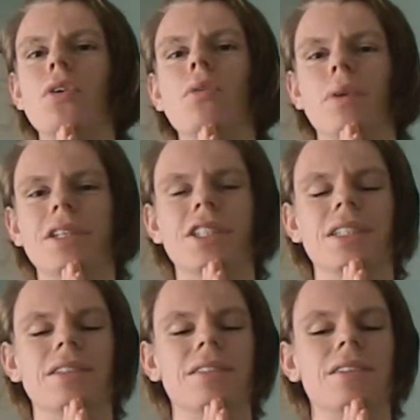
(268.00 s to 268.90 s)
which
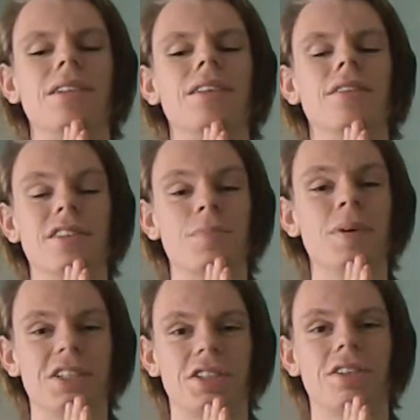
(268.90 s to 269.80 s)
is the
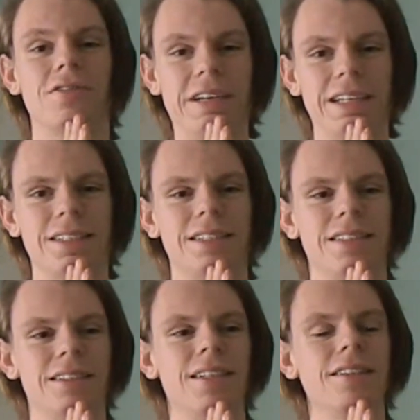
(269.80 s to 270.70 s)
special
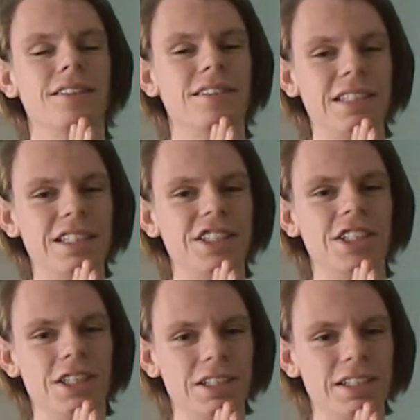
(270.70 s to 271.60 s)
effects, the
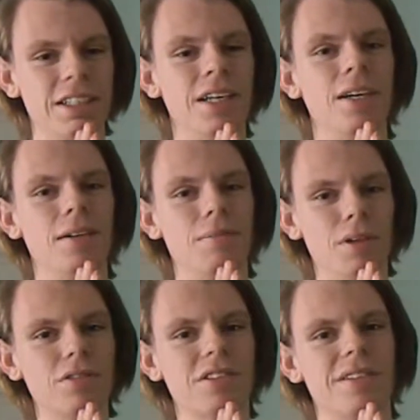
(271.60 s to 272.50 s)
CGI.
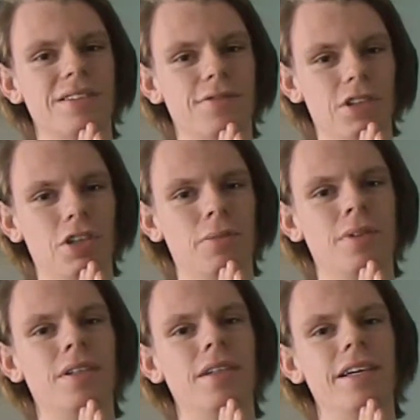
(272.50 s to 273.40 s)
Most of this film
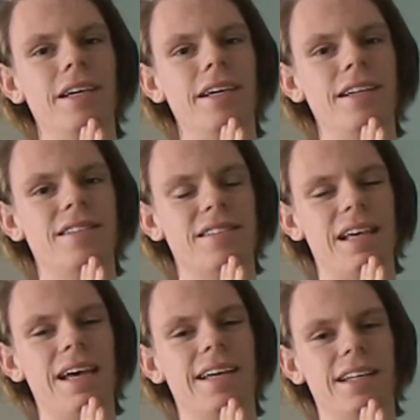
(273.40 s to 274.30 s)
is
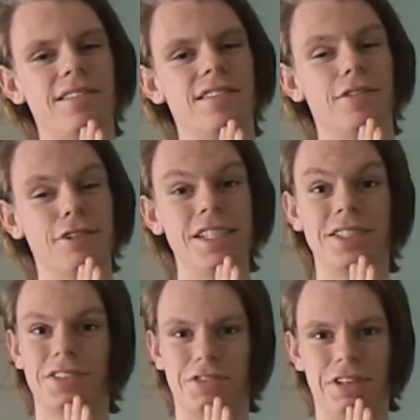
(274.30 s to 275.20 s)
set against a green
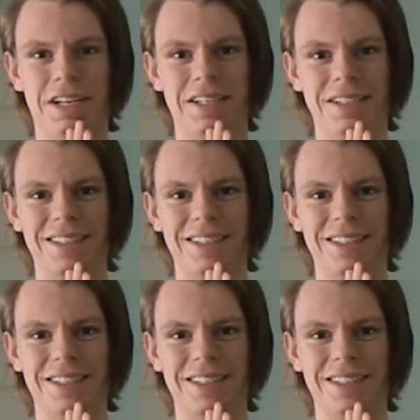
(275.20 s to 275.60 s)
screen.